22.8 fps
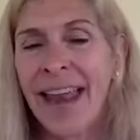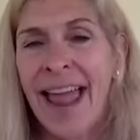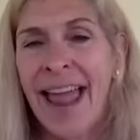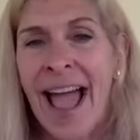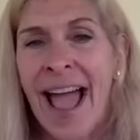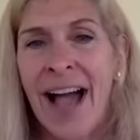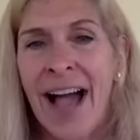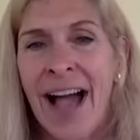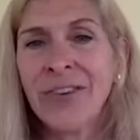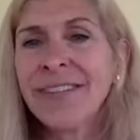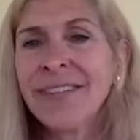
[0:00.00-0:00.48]

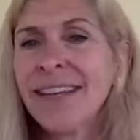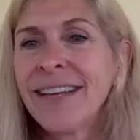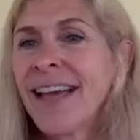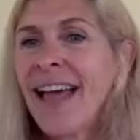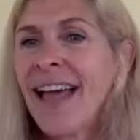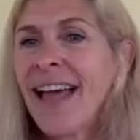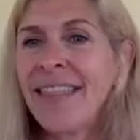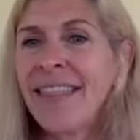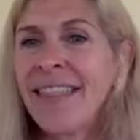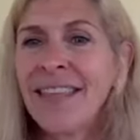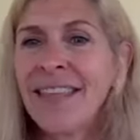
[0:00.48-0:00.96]
and then
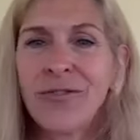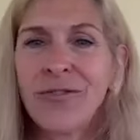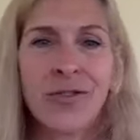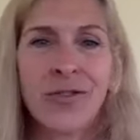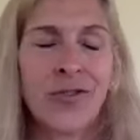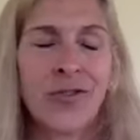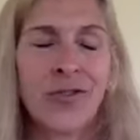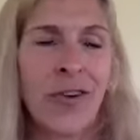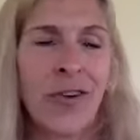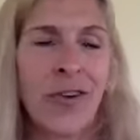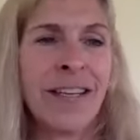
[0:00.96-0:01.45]
pull that
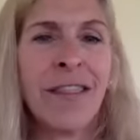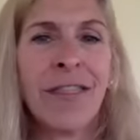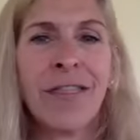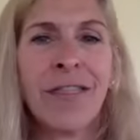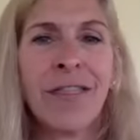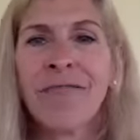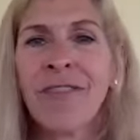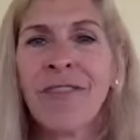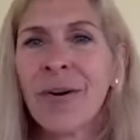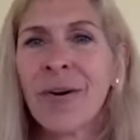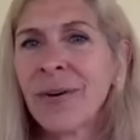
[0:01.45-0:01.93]
out
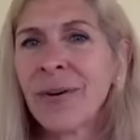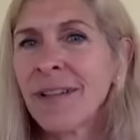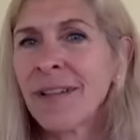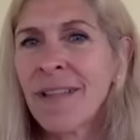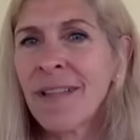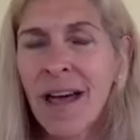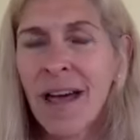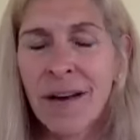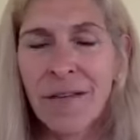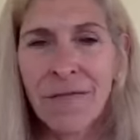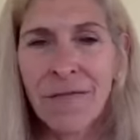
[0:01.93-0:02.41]
and then
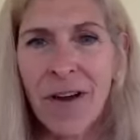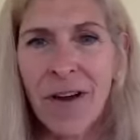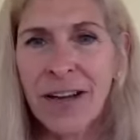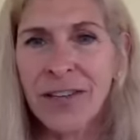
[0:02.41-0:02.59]
strain it,